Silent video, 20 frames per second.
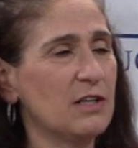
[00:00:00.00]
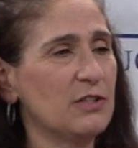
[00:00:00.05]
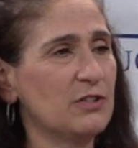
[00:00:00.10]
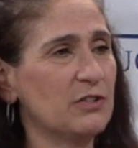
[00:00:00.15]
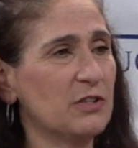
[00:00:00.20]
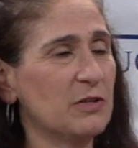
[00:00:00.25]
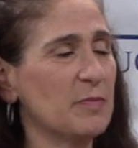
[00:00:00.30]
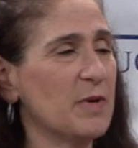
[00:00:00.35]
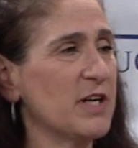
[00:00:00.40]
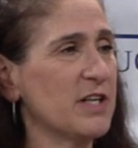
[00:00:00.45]

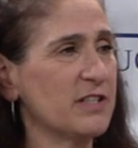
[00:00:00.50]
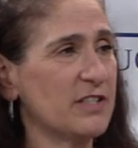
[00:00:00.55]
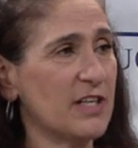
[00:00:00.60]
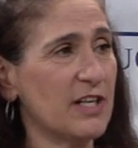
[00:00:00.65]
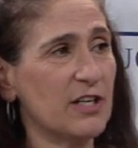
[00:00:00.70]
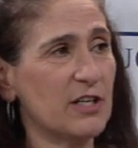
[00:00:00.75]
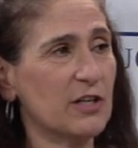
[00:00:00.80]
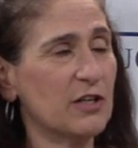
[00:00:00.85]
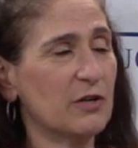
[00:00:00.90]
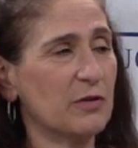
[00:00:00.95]
During my
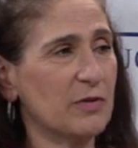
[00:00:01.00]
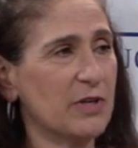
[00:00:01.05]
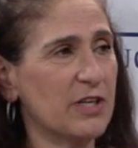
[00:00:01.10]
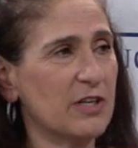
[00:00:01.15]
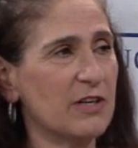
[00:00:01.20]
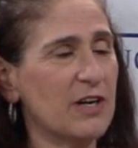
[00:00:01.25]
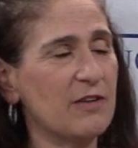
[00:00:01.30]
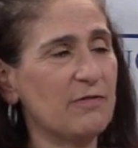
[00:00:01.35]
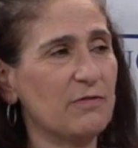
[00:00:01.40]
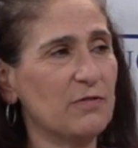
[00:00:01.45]
entire
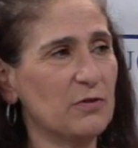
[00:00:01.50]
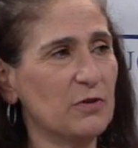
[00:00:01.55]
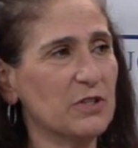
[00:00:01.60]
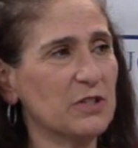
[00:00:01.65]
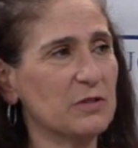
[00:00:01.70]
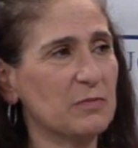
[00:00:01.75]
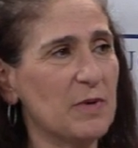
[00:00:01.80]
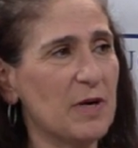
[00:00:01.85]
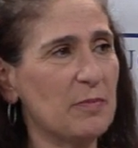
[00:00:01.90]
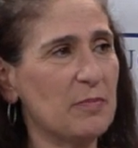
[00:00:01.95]
career, I
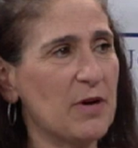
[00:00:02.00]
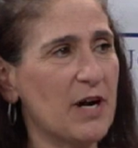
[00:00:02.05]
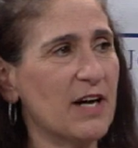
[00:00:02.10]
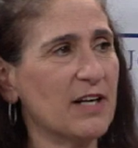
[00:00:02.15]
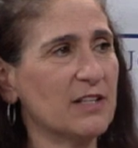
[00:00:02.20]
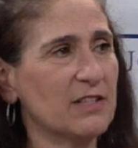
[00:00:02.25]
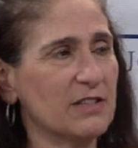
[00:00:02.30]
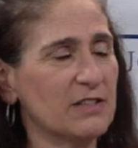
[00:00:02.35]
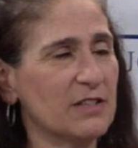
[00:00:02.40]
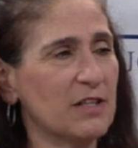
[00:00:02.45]
focused my
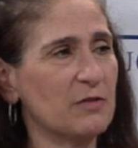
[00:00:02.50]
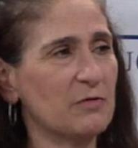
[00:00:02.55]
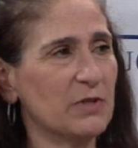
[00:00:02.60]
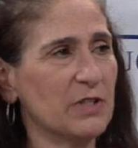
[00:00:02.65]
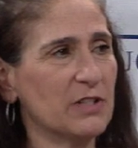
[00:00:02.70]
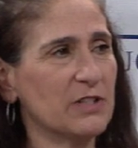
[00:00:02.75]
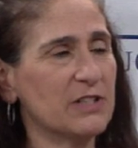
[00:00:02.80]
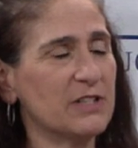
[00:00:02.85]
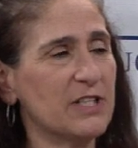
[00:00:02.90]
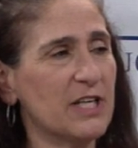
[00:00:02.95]
practice on
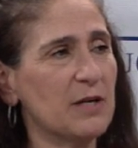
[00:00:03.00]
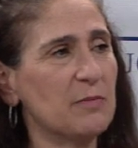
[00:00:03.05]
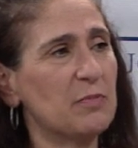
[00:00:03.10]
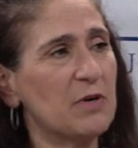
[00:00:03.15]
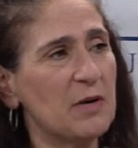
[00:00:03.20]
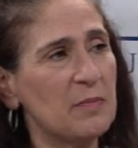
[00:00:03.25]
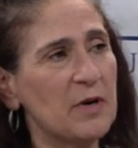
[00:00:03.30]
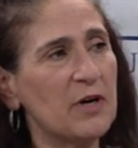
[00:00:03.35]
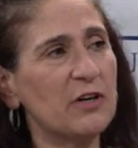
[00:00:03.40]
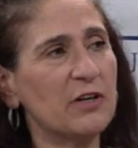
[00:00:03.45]
real estate,
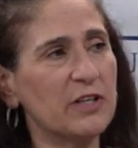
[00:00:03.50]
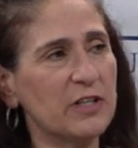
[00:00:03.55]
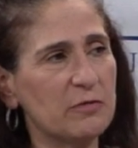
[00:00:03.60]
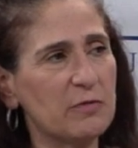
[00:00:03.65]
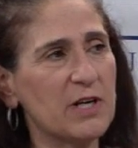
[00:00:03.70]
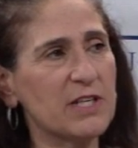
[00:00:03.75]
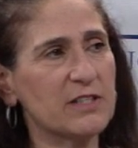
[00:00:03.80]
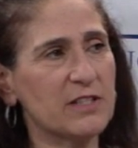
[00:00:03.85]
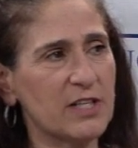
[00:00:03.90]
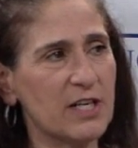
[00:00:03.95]
primarily
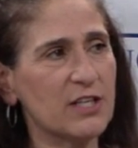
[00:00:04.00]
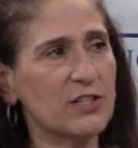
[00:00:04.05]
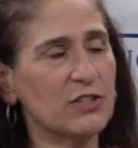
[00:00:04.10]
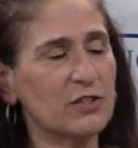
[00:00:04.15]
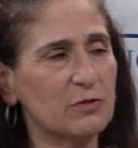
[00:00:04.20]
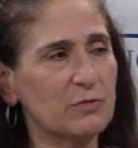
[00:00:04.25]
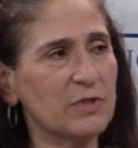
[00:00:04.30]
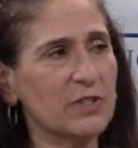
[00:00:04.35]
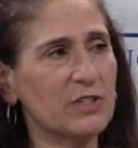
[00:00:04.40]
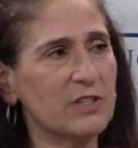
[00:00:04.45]

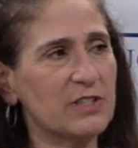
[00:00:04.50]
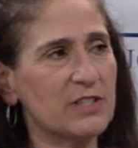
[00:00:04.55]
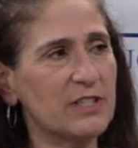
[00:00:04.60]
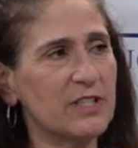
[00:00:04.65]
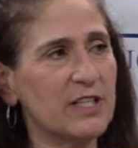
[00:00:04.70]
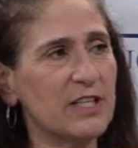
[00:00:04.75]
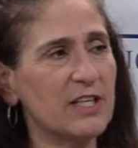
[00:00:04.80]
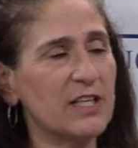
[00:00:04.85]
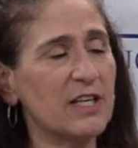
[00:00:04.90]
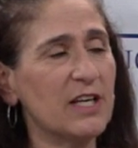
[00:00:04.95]
residential real
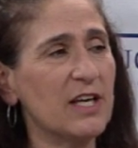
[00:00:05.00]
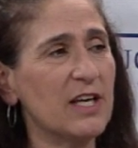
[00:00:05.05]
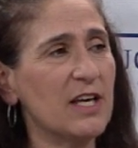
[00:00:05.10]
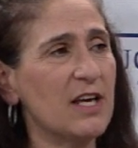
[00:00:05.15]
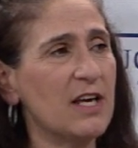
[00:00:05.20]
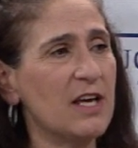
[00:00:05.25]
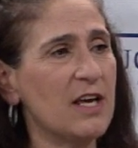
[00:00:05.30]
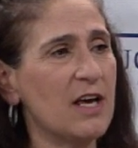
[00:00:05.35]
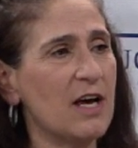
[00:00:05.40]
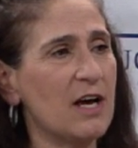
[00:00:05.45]
estate.
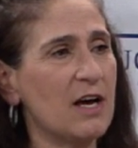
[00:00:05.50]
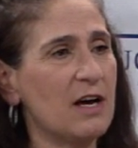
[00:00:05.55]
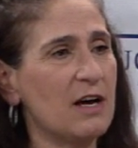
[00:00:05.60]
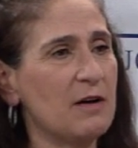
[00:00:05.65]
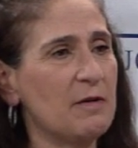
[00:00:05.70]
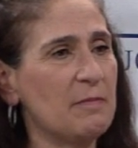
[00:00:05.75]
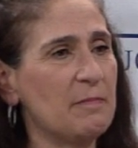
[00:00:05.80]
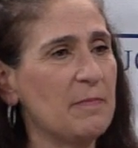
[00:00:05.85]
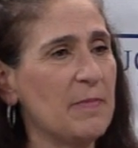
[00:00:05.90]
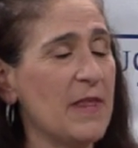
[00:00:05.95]

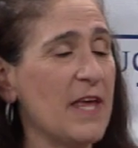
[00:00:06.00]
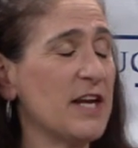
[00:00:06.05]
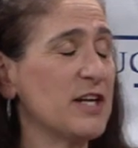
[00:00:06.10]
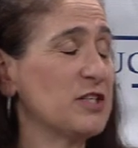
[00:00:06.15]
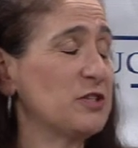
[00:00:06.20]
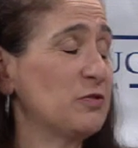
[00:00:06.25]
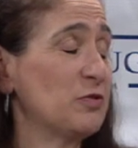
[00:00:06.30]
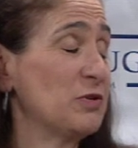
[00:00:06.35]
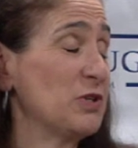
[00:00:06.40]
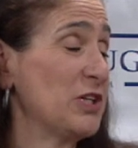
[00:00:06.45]
And
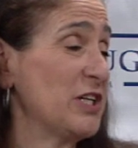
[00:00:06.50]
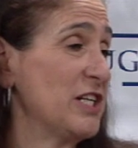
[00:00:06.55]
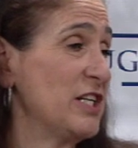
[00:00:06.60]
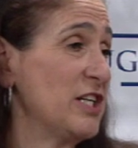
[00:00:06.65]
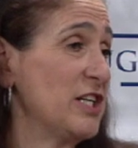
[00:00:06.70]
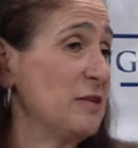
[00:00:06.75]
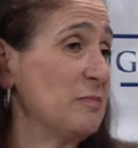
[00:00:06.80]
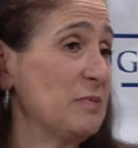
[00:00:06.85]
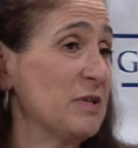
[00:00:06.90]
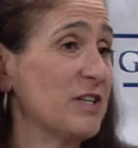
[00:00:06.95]
it's really
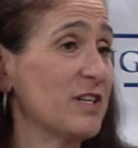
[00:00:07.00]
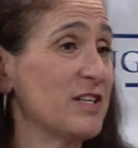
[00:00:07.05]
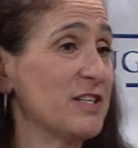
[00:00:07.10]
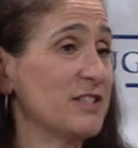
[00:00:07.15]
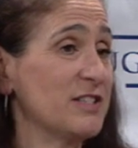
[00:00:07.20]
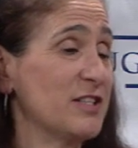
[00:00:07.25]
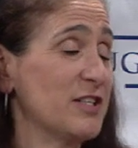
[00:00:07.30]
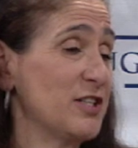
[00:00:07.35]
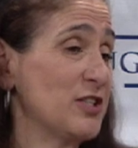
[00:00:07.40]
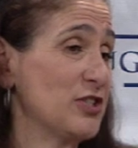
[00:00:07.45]
neat
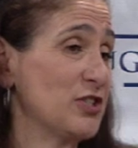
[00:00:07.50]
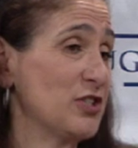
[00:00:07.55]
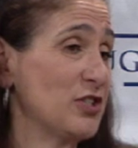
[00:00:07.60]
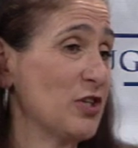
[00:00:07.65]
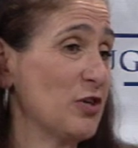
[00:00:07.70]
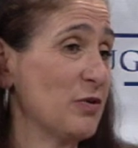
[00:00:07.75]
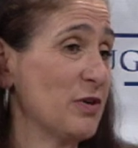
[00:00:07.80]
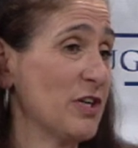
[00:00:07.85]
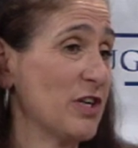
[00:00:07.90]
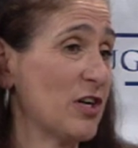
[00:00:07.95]
because in addition to
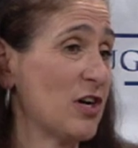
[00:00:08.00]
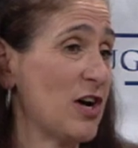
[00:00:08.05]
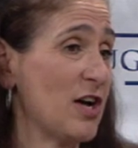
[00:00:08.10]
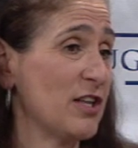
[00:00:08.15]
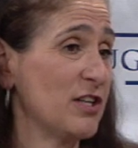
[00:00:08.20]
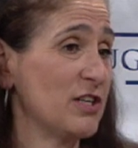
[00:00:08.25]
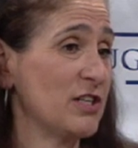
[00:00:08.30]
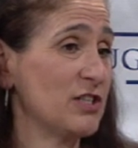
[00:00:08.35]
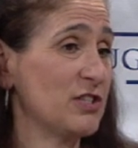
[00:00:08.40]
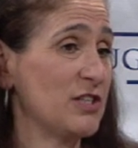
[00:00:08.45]
going to
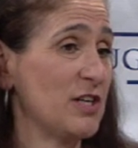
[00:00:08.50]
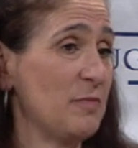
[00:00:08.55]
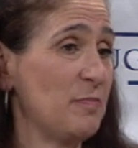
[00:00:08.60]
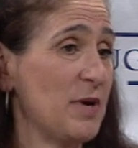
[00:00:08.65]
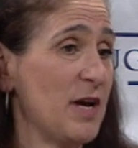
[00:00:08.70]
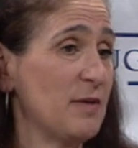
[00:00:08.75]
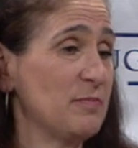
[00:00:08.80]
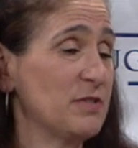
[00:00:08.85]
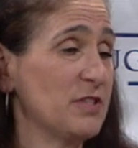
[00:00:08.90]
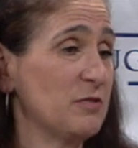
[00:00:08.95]
college at
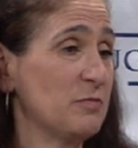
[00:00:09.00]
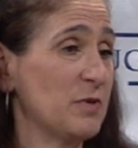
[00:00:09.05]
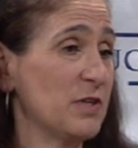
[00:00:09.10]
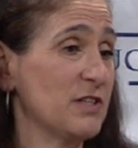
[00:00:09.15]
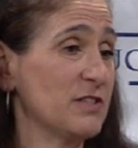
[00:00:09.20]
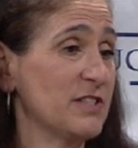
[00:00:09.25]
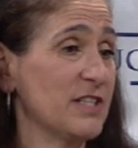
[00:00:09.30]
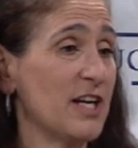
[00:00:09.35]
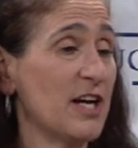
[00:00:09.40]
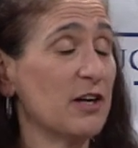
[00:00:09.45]
Babson and
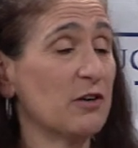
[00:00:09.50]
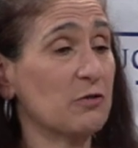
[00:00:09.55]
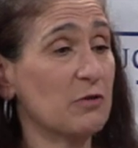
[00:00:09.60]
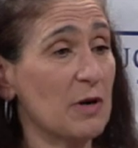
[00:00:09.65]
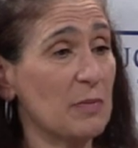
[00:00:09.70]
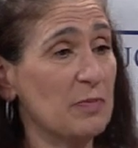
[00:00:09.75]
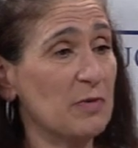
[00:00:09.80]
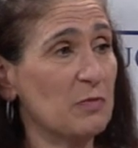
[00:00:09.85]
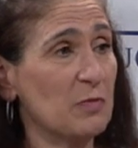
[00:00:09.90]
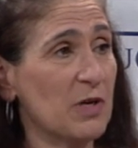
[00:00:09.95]
Wellesley, I grew
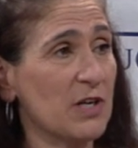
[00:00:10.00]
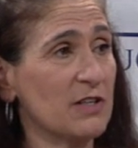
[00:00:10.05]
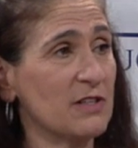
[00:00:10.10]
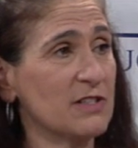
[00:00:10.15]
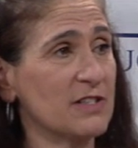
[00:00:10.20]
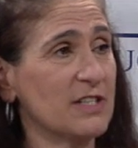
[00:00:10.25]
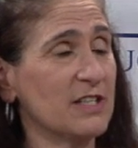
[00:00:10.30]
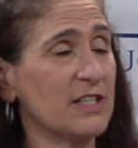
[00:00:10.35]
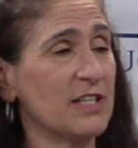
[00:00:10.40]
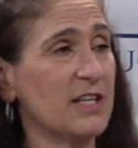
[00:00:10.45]
up in
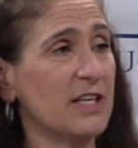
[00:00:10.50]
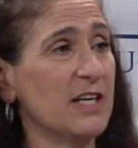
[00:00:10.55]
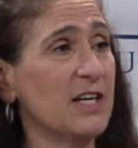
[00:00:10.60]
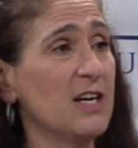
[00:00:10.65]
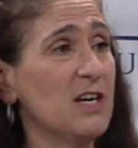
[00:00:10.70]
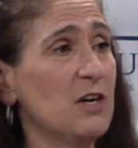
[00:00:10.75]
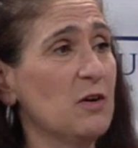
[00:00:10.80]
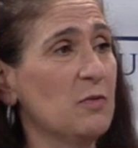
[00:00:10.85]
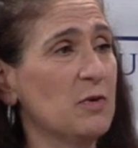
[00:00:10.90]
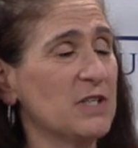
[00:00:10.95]
Wellesley,
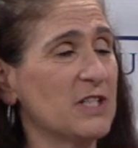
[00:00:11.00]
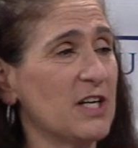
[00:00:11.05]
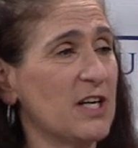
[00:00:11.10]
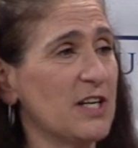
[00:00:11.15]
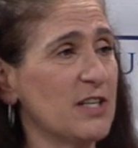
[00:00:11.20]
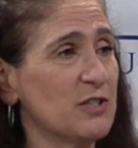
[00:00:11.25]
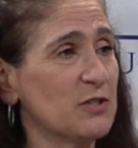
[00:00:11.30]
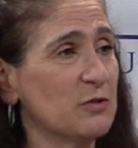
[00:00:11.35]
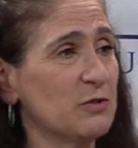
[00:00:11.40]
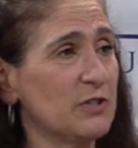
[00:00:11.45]
went to
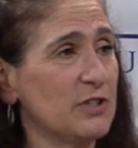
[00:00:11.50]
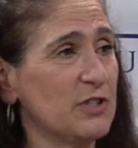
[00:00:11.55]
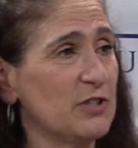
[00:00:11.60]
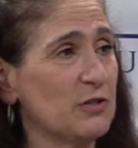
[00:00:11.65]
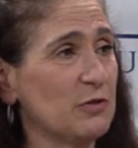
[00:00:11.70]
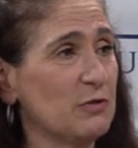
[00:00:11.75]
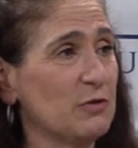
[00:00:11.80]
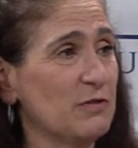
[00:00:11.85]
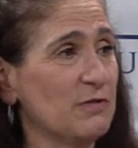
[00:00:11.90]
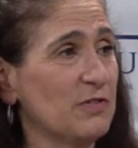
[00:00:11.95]
high school in
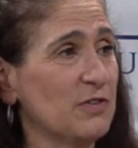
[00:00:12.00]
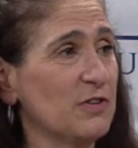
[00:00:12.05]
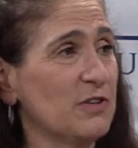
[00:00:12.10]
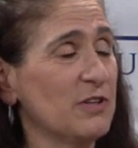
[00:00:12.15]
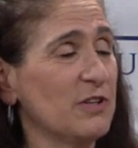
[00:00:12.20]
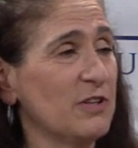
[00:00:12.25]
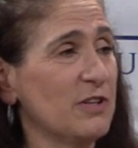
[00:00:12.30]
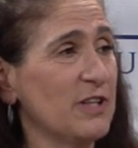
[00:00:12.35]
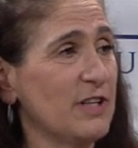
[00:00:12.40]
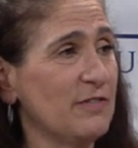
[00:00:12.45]

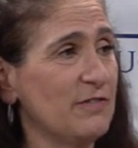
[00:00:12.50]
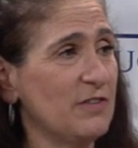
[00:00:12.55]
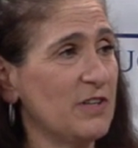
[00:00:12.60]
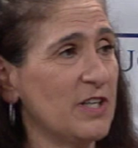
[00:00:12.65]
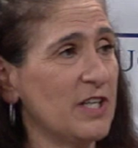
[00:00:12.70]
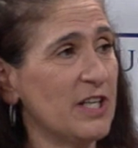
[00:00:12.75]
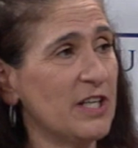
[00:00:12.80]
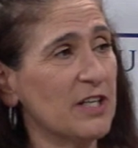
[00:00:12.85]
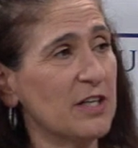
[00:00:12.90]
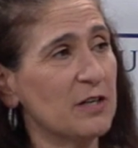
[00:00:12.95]
Dover, live in
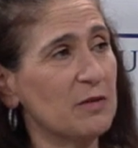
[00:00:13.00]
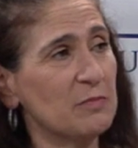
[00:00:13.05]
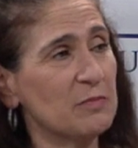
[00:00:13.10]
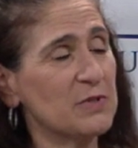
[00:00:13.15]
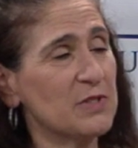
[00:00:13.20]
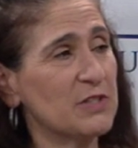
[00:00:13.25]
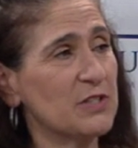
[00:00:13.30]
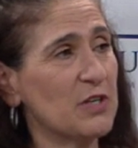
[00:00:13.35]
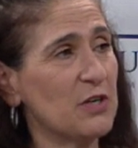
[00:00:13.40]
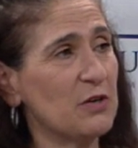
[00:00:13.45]
Needham.
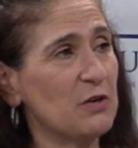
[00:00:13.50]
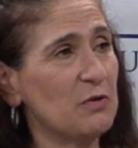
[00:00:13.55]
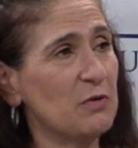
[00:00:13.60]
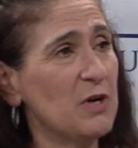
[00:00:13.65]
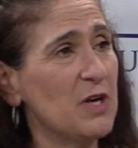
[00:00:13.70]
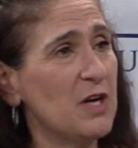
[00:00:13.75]
So